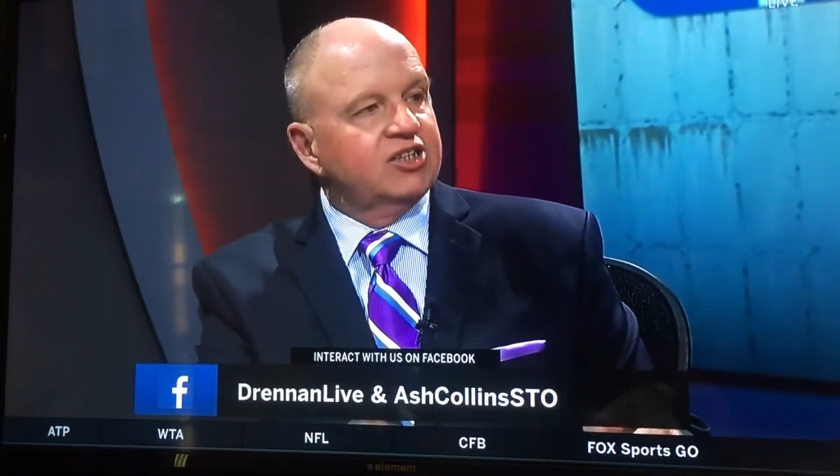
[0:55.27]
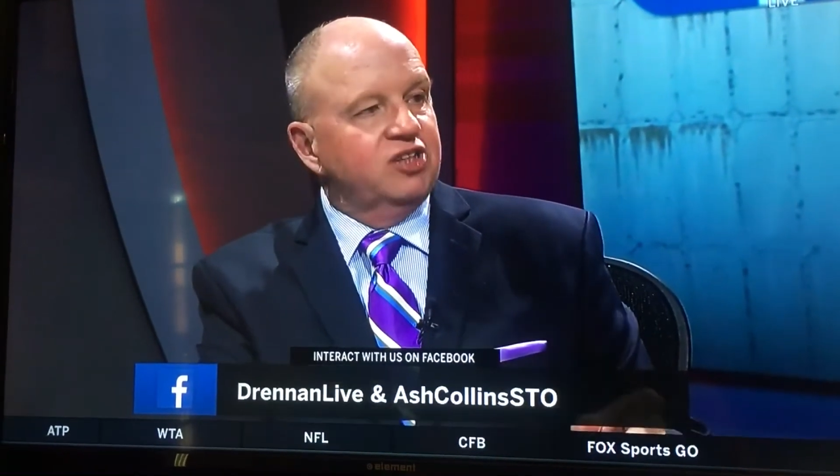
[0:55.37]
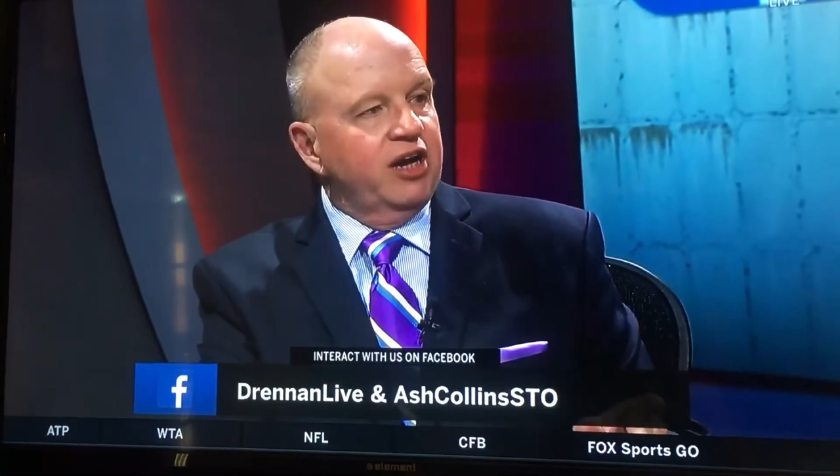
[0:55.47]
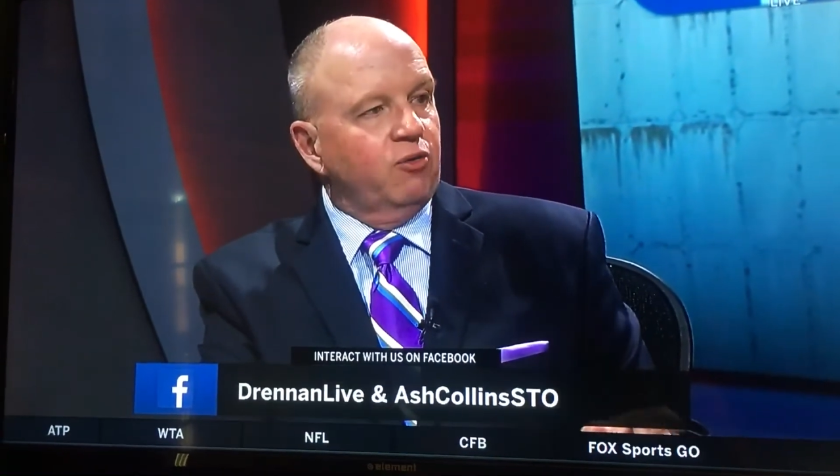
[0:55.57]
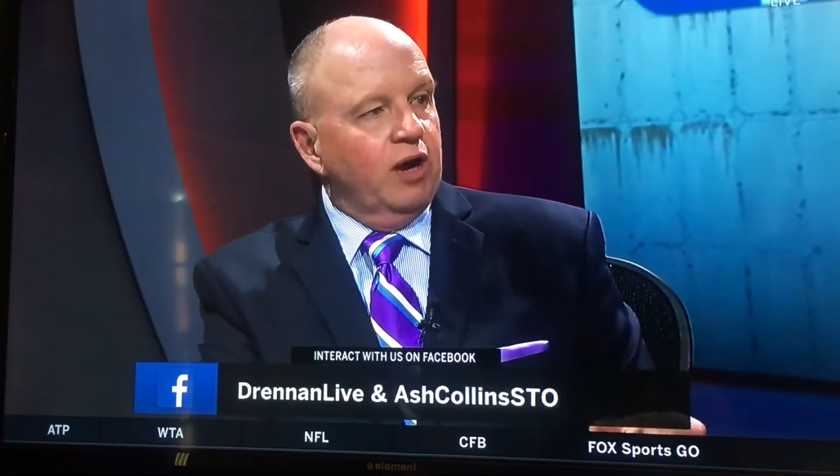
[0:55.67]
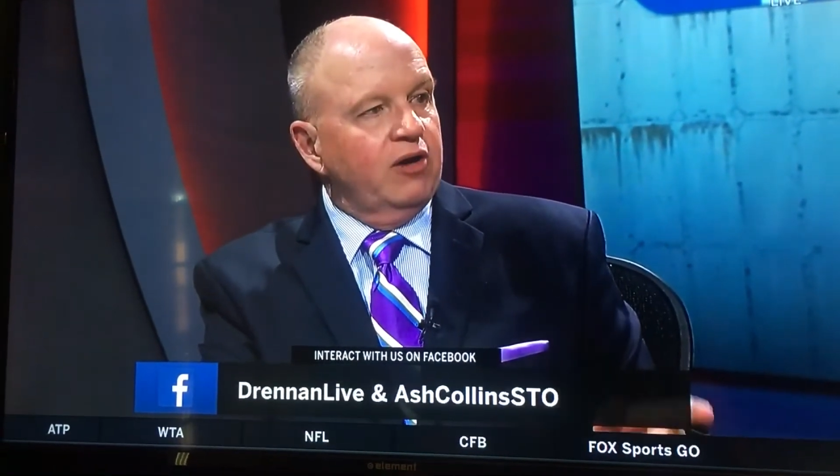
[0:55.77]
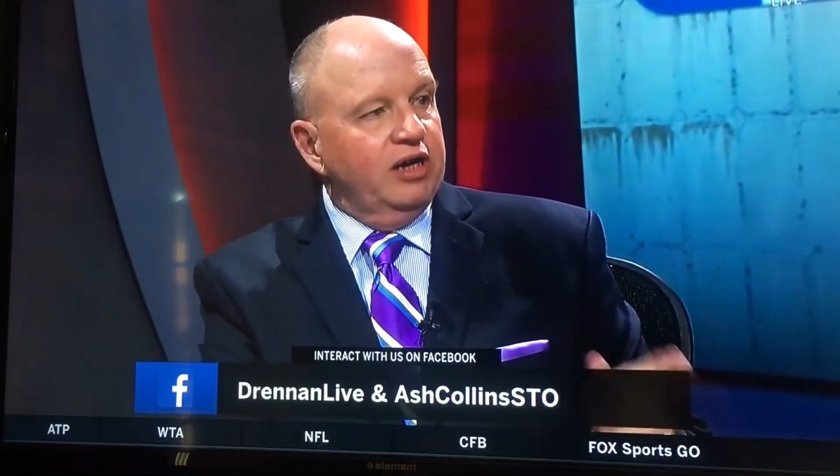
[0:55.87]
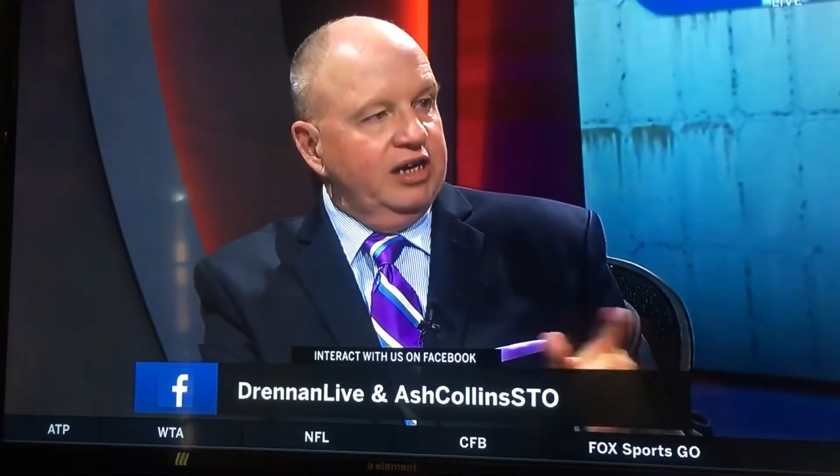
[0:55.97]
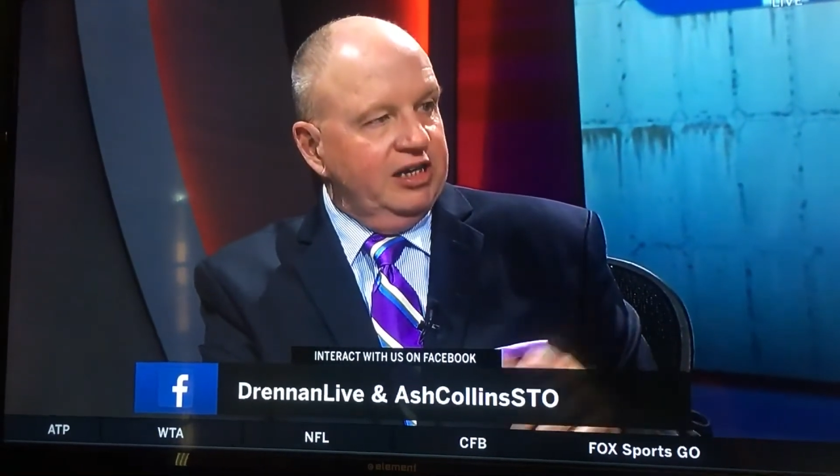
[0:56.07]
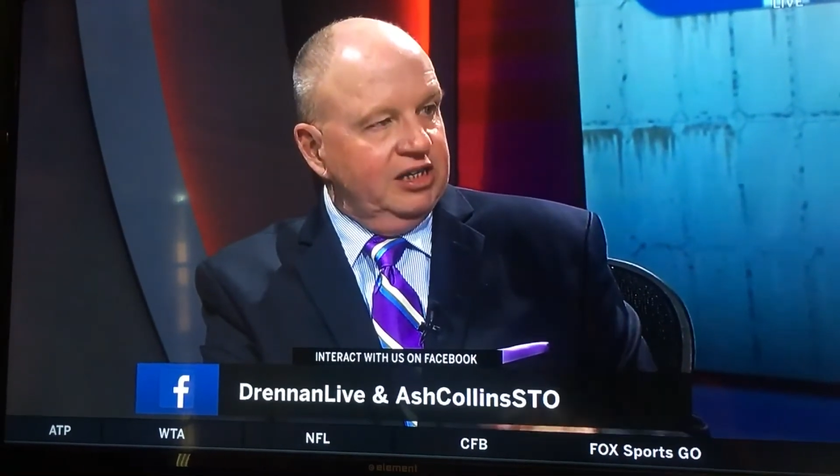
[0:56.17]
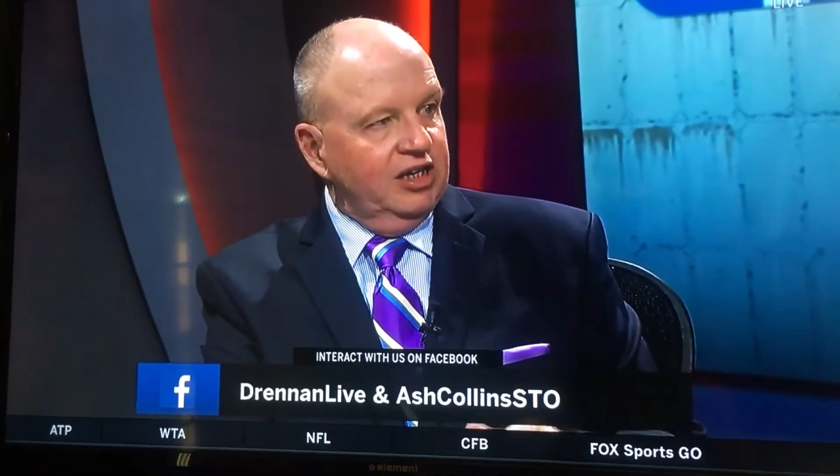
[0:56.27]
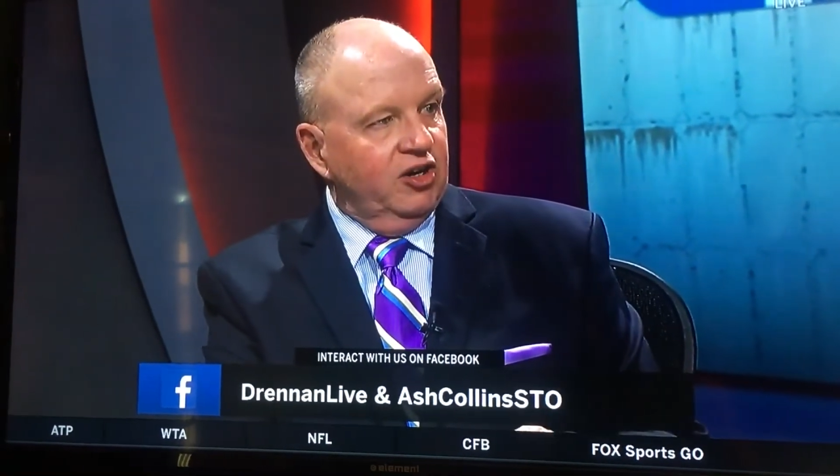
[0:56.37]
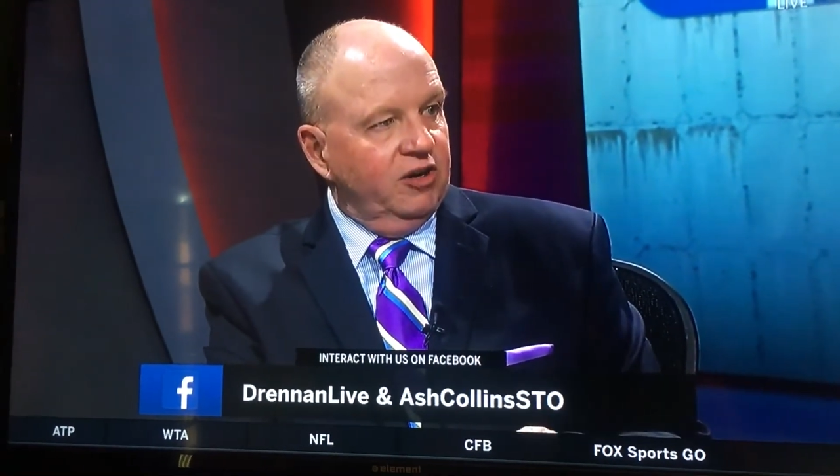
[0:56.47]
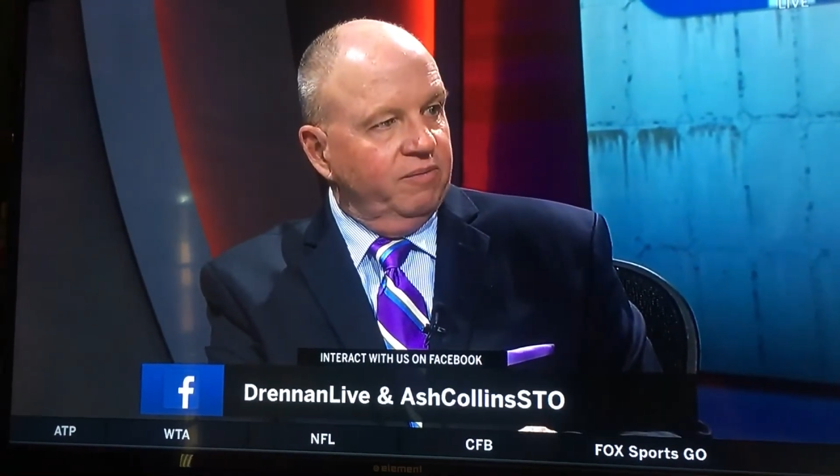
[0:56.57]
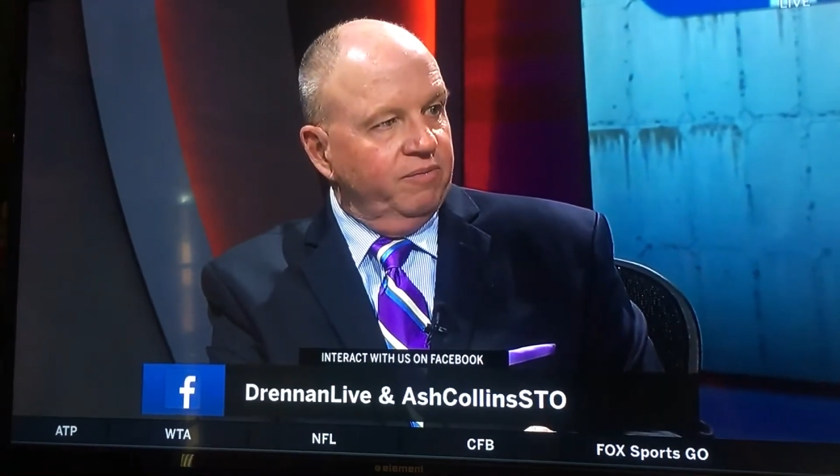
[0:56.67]
next night we're out eating
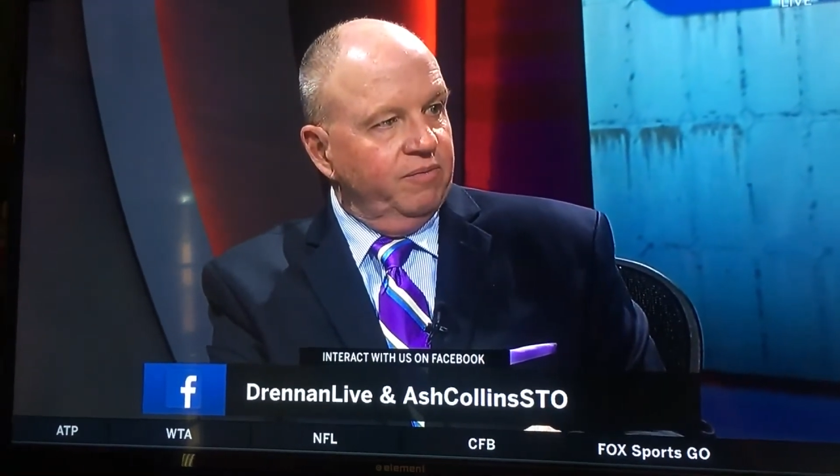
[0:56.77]
dinner,